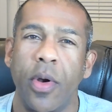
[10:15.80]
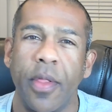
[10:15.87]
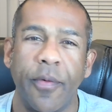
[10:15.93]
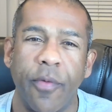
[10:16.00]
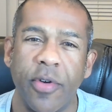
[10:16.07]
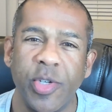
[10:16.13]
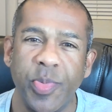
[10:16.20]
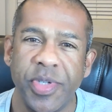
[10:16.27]
of the
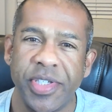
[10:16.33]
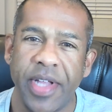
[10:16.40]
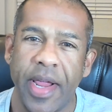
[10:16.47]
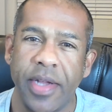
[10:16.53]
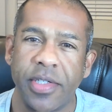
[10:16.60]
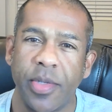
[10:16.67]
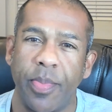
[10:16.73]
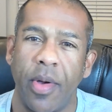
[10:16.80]
first
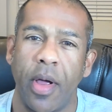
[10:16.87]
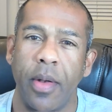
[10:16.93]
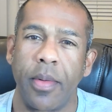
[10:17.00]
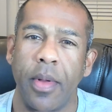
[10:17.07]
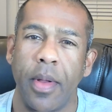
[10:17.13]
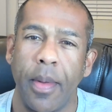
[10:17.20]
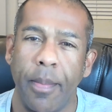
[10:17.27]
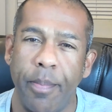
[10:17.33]
mistakes upon
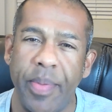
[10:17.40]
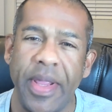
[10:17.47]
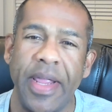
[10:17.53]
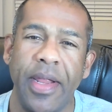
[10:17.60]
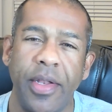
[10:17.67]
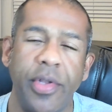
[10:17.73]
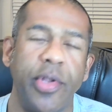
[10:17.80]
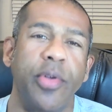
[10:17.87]

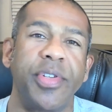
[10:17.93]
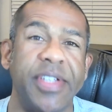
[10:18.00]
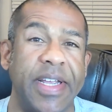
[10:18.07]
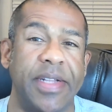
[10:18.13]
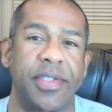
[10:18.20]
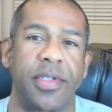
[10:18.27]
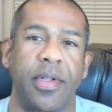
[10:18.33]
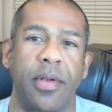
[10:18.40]
being new to
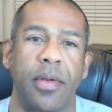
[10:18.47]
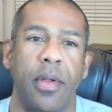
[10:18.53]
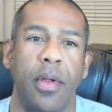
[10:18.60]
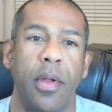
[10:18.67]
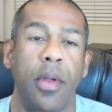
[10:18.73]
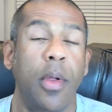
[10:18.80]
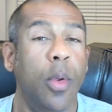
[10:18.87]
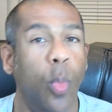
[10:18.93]
insulin
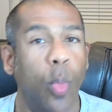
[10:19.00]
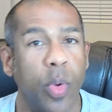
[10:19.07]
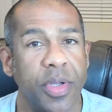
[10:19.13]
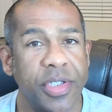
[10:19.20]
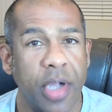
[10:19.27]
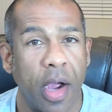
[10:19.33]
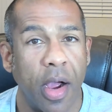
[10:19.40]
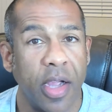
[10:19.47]
was
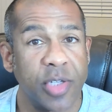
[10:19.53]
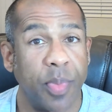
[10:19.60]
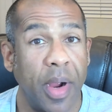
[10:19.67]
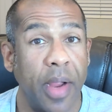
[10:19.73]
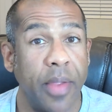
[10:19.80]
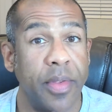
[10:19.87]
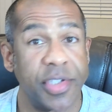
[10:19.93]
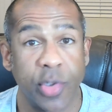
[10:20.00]
caused
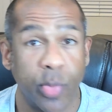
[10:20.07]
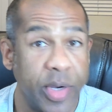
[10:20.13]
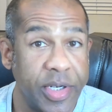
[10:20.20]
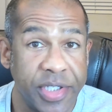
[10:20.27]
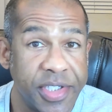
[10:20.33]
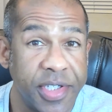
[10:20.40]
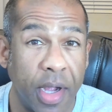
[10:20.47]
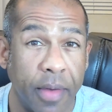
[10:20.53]
by the syringe
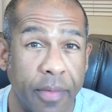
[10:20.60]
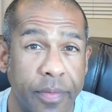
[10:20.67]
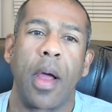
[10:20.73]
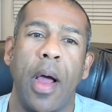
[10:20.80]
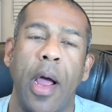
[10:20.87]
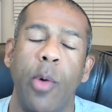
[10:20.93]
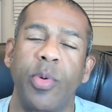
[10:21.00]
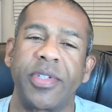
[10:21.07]
itself.
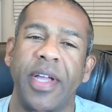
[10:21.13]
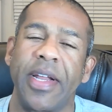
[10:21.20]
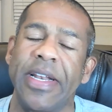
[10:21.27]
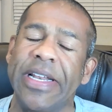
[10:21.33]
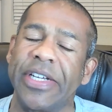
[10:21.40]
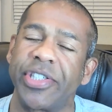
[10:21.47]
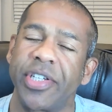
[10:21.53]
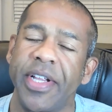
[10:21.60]
I was
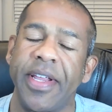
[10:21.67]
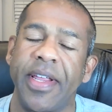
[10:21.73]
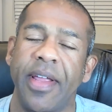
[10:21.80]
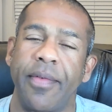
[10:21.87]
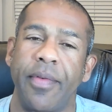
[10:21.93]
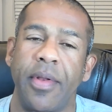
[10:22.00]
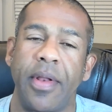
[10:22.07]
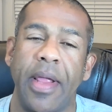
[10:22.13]
initially
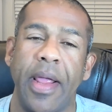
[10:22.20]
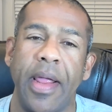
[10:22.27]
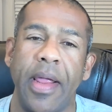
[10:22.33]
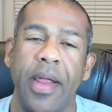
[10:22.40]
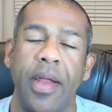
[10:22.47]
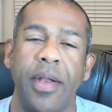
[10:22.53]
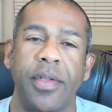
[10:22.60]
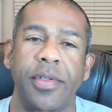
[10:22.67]
given
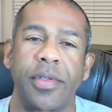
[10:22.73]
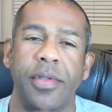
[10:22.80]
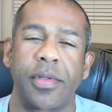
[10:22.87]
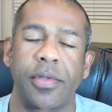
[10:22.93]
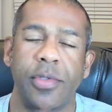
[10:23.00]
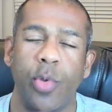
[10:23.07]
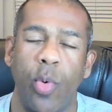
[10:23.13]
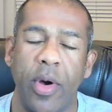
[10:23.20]
a
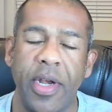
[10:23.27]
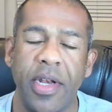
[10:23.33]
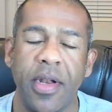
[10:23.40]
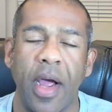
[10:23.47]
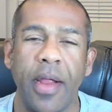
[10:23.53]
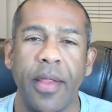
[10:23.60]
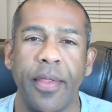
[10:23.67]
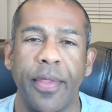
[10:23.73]

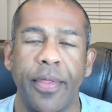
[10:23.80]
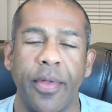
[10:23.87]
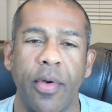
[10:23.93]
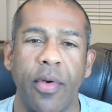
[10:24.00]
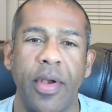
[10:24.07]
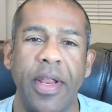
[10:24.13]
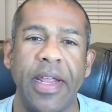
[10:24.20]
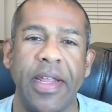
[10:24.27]

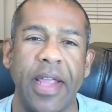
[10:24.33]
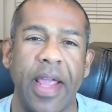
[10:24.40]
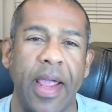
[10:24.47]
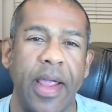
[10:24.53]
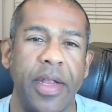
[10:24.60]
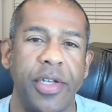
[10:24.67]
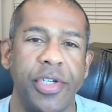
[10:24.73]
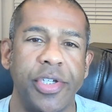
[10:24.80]
2930
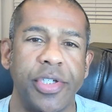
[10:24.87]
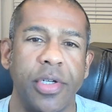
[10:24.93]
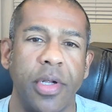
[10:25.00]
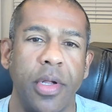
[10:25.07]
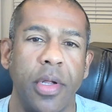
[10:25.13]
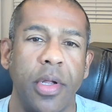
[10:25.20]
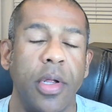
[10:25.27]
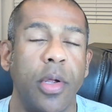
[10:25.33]
gauge,
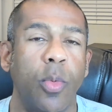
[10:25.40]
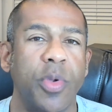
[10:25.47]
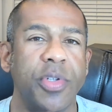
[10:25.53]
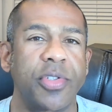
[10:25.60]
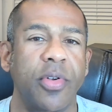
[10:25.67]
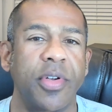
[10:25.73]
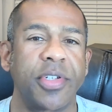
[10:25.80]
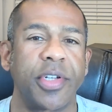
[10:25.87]
what's
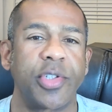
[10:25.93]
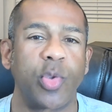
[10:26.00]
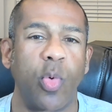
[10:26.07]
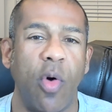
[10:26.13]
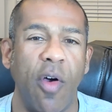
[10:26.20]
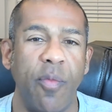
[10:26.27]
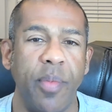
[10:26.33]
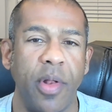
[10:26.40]
known as a
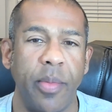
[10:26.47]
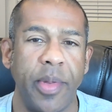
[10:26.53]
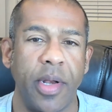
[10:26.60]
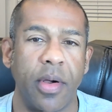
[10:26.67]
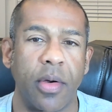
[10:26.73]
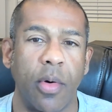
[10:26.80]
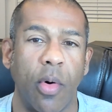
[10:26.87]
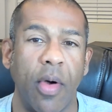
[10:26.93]
12
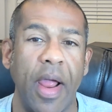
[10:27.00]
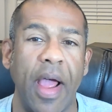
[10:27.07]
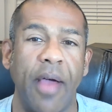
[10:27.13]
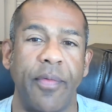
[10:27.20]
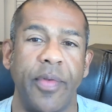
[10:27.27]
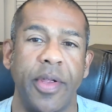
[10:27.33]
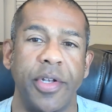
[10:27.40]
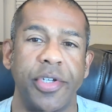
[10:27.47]
millimeter or
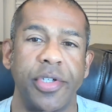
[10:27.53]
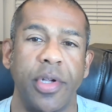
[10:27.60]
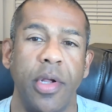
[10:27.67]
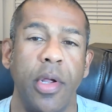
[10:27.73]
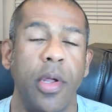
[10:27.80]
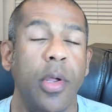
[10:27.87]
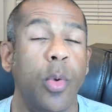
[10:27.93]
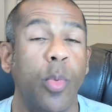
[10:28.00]
half inch,
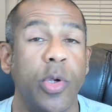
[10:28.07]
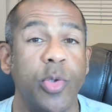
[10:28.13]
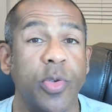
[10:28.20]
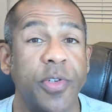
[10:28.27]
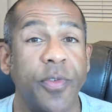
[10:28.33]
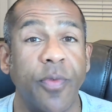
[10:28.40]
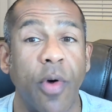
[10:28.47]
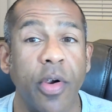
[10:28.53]
which
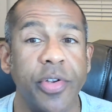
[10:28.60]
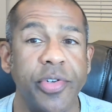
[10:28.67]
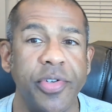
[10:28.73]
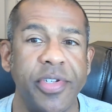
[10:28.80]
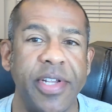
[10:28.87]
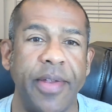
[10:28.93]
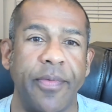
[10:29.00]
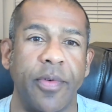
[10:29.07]
was far too
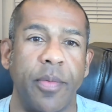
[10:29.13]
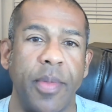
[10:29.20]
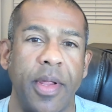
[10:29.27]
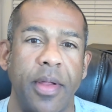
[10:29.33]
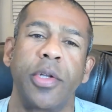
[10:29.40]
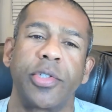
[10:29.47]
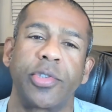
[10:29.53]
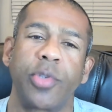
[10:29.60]
deep for me.
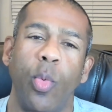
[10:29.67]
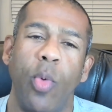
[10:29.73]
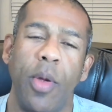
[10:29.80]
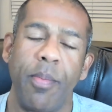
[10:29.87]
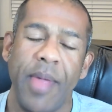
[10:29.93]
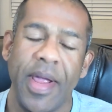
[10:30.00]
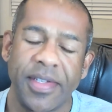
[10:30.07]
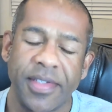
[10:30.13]
So
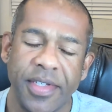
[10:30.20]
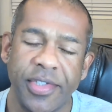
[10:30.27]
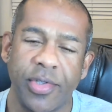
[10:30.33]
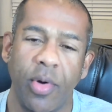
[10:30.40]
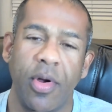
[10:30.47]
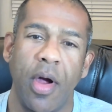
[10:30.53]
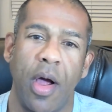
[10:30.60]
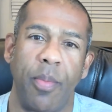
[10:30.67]
what makes this so
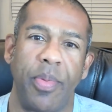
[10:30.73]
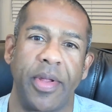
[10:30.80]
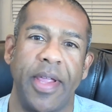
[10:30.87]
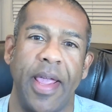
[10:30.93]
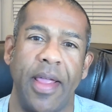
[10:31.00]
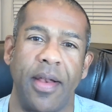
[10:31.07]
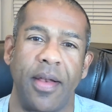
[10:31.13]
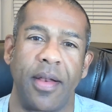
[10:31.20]

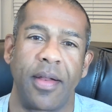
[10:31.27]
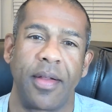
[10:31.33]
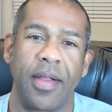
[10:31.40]
complicated